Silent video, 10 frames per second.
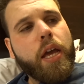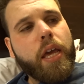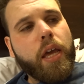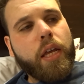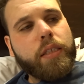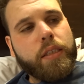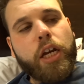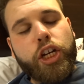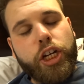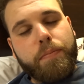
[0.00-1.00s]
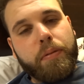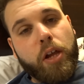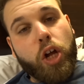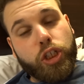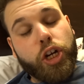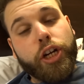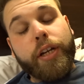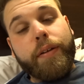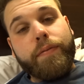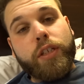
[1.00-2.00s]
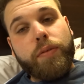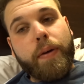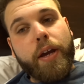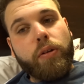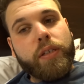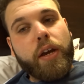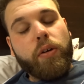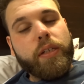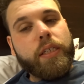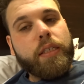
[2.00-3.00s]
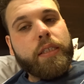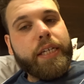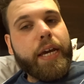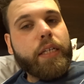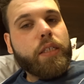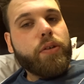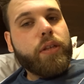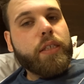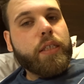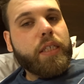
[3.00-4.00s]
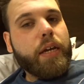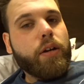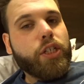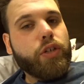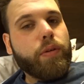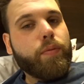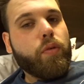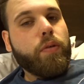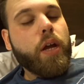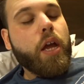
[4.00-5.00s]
it's a good alternative to my hotel in DCA. So this is, like, doable.